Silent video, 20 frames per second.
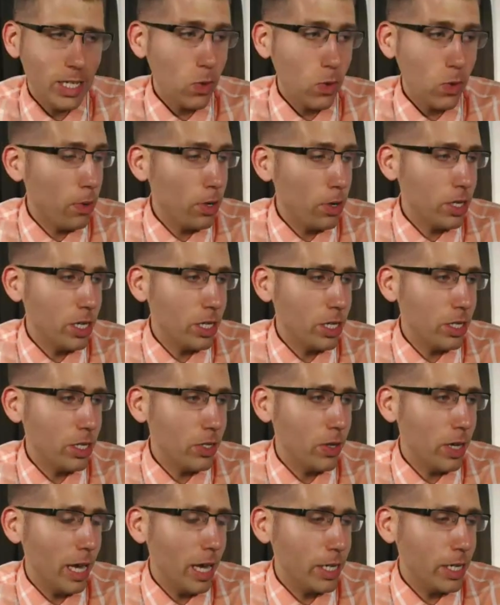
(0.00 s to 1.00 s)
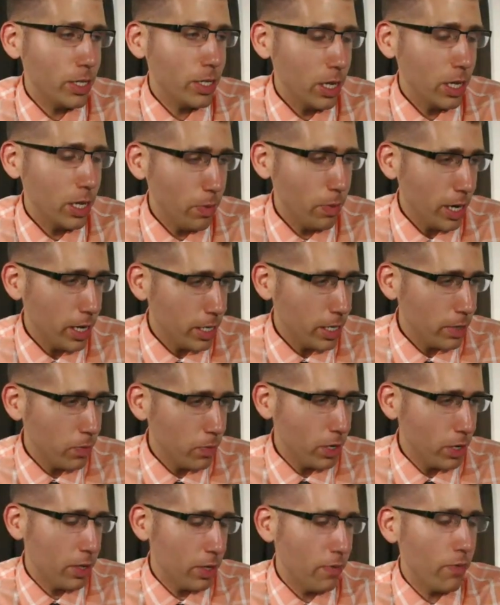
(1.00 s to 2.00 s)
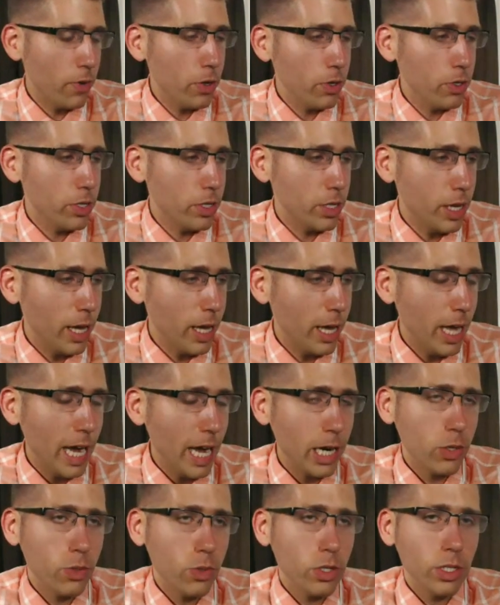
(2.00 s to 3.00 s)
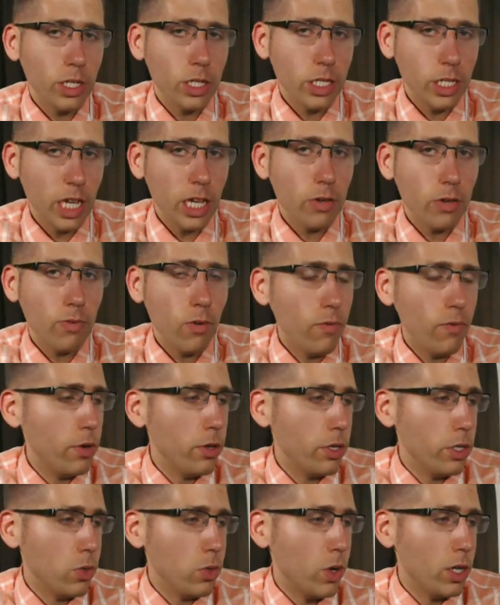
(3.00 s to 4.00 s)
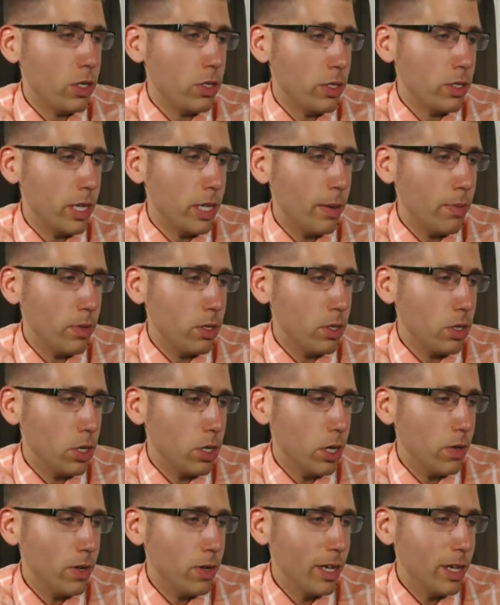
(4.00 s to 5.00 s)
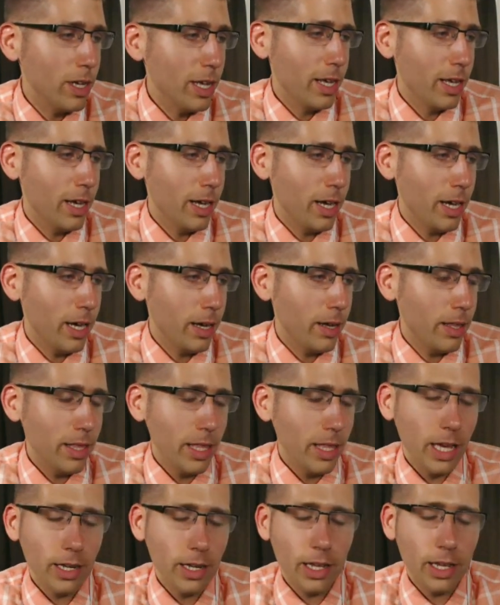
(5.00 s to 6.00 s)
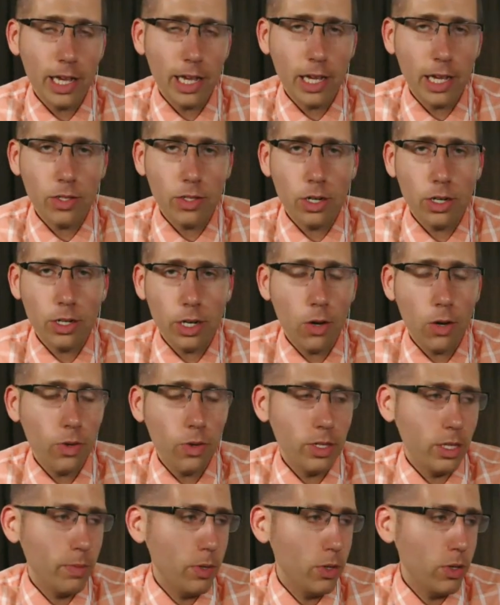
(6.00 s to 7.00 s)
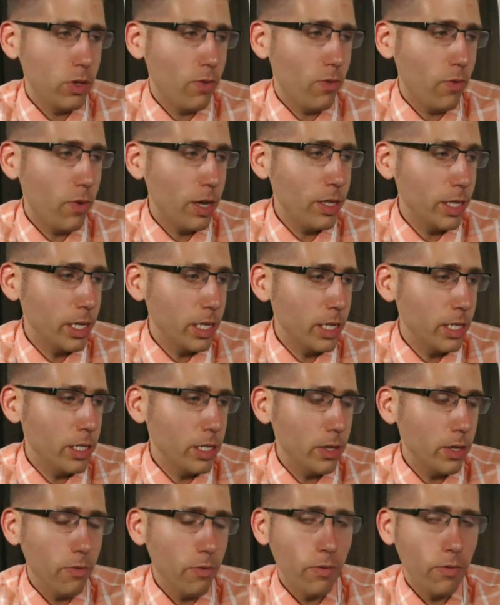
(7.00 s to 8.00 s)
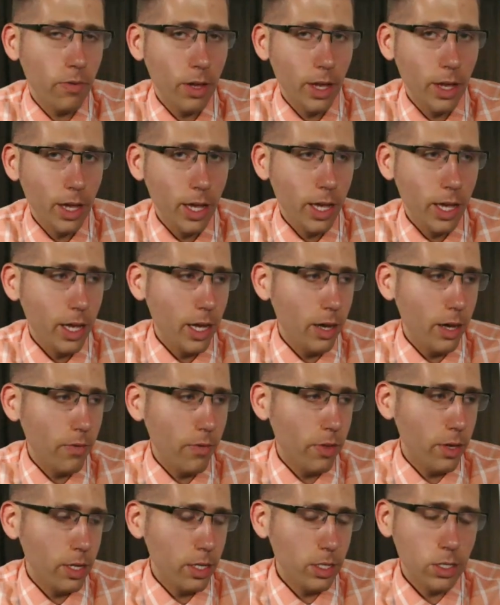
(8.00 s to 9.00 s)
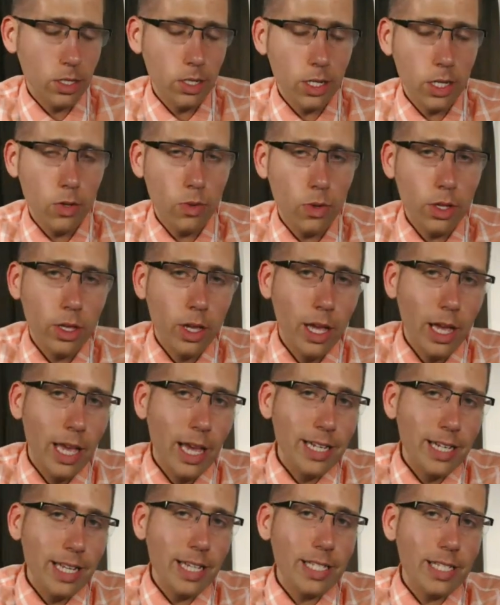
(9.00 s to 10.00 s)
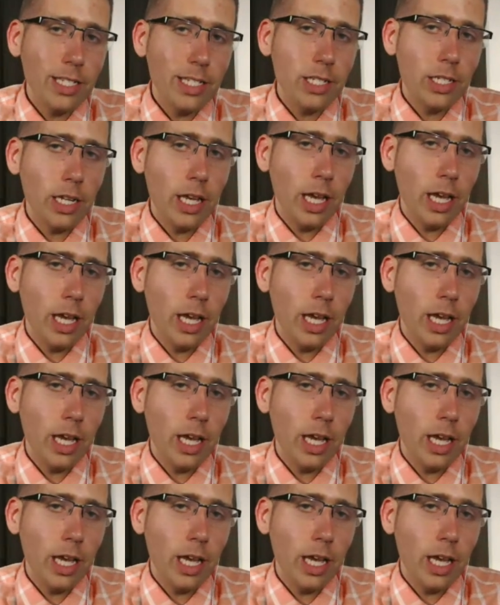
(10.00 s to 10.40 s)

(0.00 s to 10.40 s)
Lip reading: Well, I appreciate you actually coming on here. One of the first actually successful fearless questioners to hop on the show. That Hangouts aren't always the most friendliest of things to deal with. Dustin,